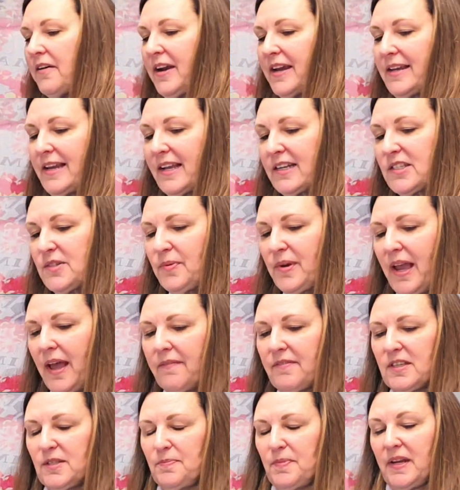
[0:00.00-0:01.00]
All right, next we
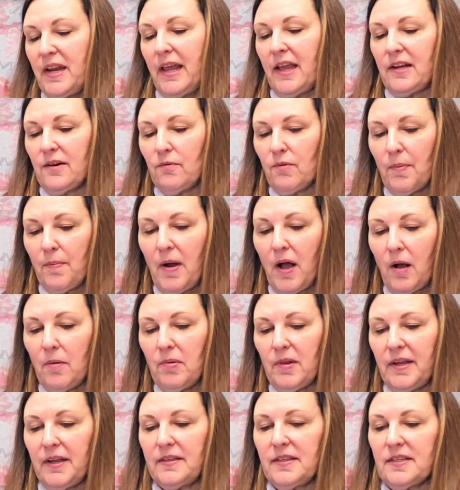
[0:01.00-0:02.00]
have this Banana
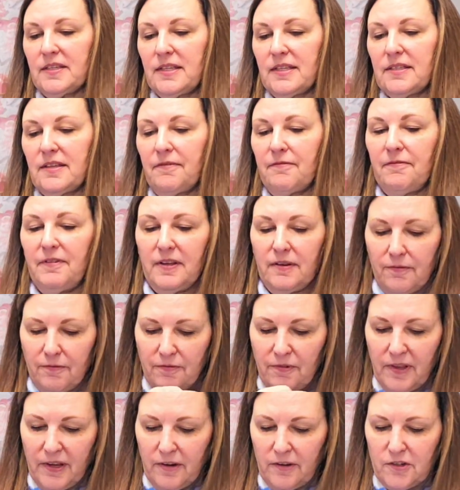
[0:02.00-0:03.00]
Republic. This is a fit and
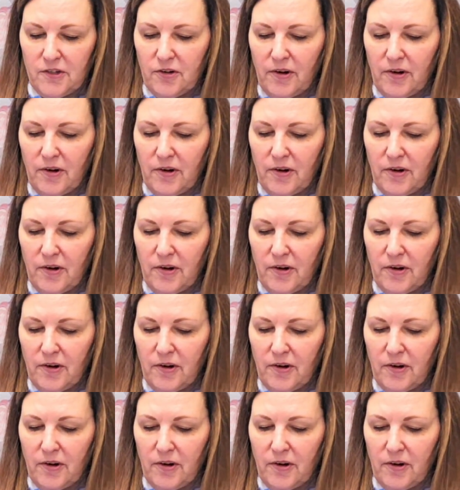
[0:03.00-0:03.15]
flare